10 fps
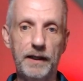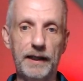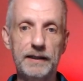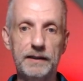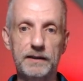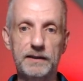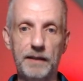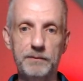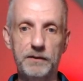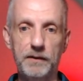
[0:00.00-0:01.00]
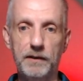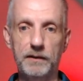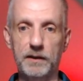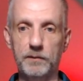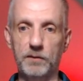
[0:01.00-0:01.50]
and hit accept.
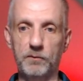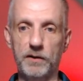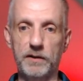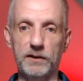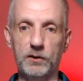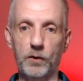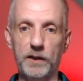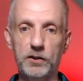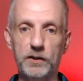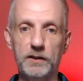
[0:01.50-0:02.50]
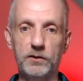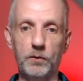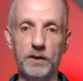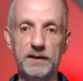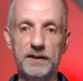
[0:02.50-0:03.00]
Comes up with this question here, do you
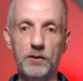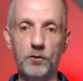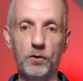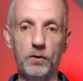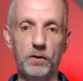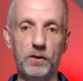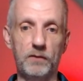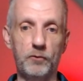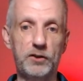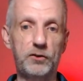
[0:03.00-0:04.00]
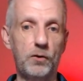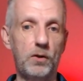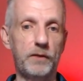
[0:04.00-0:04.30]
want a 0 or restore?